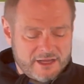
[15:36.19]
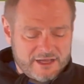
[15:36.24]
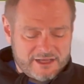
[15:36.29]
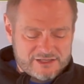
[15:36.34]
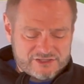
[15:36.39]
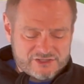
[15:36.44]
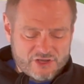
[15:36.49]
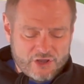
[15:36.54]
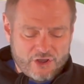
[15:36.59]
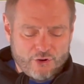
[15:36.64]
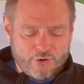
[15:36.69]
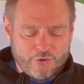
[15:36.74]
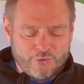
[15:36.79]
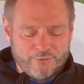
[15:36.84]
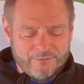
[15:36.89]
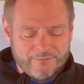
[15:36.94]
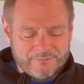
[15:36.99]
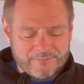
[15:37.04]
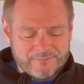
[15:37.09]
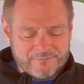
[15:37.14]

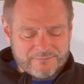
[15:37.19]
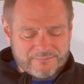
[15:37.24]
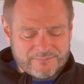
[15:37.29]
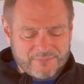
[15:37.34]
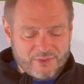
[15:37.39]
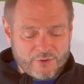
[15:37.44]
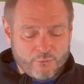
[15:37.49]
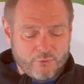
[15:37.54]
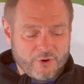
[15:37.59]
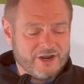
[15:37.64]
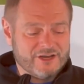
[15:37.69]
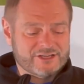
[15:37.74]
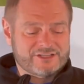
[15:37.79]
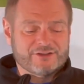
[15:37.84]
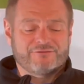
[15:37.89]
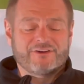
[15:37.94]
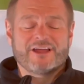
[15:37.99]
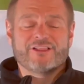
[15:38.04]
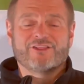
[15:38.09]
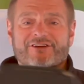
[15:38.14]
So, whereas
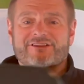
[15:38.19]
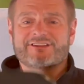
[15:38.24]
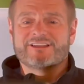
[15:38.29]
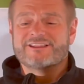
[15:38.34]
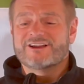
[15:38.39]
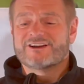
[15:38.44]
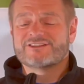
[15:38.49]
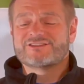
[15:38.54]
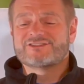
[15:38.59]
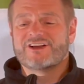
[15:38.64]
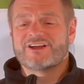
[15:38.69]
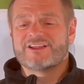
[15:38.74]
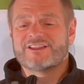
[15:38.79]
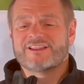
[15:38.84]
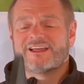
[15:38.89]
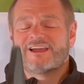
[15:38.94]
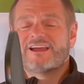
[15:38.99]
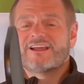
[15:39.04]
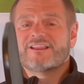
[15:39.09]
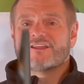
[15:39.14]
if I looked in there and saw
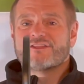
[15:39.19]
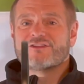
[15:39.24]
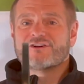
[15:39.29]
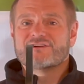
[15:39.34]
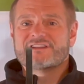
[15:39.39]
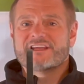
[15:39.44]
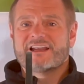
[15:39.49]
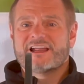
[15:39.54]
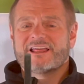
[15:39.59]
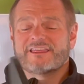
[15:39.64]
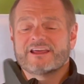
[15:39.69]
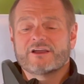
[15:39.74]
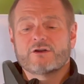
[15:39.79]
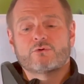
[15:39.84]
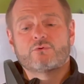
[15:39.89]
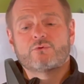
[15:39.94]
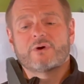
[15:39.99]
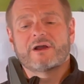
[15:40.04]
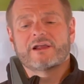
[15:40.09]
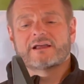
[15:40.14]
the 13, I think,
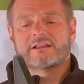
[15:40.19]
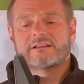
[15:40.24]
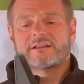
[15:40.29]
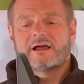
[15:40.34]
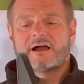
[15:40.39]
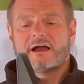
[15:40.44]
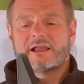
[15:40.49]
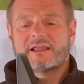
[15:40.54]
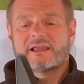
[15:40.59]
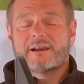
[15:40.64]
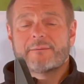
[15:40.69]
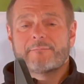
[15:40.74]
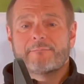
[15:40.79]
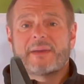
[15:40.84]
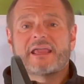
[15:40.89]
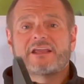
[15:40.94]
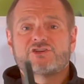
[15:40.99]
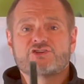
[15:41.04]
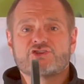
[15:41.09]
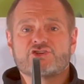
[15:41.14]
oh, I got to
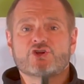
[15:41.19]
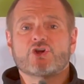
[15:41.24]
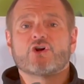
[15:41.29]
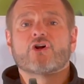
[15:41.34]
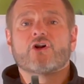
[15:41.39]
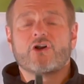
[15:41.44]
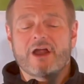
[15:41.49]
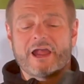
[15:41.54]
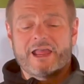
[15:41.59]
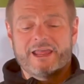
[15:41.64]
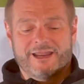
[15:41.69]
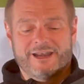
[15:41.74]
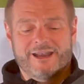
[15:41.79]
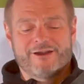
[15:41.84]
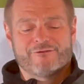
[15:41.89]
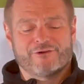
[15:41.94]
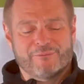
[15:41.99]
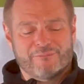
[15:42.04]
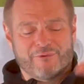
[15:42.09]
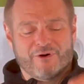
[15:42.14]
make sure I hit
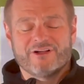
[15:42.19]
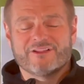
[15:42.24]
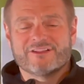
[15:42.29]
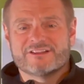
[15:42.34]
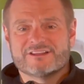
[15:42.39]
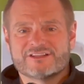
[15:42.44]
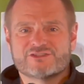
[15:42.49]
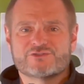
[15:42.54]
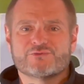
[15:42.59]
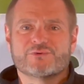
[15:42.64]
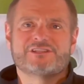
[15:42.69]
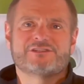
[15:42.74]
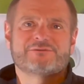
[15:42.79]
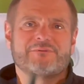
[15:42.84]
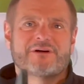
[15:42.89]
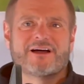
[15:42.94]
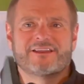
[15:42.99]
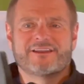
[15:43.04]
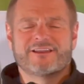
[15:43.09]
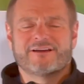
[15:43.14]
every ball in the sweet
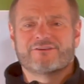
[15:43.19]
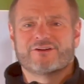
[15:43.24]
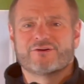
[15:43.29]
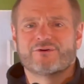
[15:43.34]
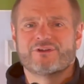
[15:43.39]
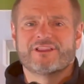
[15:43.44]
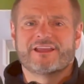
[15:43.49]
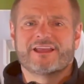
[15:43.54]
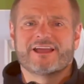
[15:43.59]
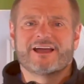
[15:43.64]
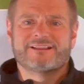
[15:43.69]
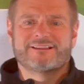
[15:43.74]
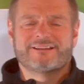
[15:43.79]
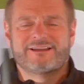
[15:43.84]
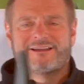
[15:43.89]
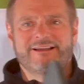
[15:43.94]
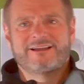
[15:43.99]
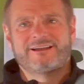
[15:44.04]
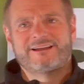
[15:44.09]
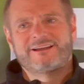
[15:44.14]
spot, and I've really got
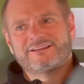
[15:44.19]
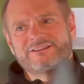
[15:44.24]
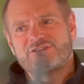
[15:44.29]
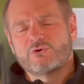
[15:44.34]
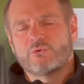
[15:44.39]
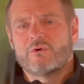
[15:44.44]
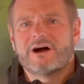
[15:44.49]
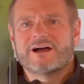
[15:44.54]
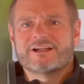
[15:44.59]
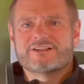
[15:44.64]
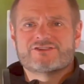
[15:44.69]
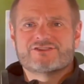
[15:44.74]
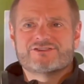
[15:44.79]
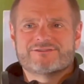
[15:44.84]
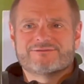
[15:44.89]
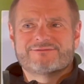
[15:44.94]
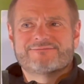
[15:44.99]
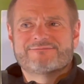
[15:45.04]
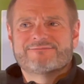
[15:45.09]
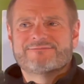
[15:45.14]
to
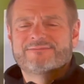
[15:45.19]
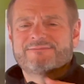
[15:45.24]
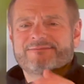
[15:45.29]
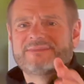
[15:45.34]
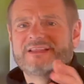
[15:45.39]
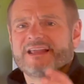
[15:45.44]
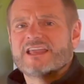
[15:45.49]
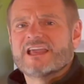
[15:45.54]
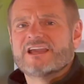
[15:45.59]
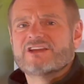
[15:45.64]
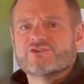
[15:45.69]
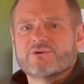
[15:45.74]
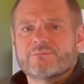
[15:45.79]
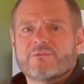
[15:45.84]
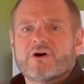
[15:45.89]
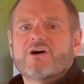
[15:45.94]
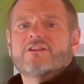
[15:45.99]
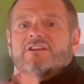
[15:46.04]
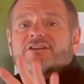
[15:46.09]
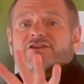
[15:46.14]
watch the occasional
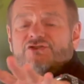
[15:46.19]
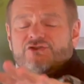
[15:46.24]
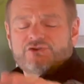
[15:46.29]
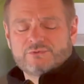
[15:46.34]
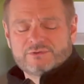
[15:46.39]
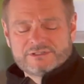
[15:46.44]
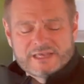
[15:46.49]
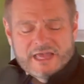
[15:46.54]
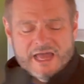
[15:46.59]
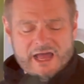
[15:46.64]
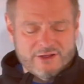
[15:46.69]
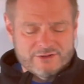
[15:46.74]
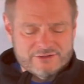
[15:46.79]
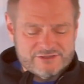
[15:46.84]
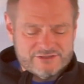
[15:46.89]
ball that shoots out.